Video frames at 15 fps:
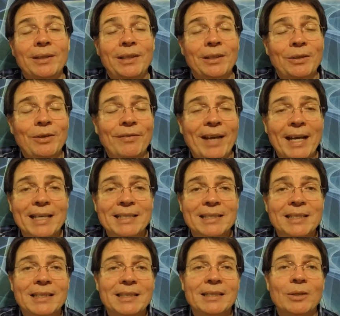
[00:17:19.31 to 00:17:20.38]
you know, who've asked
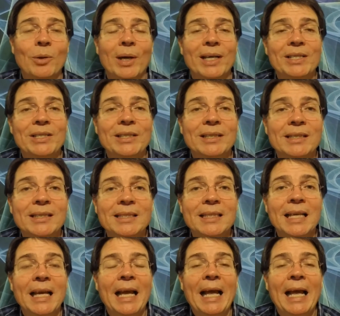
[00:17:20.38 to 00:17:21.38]
these questions.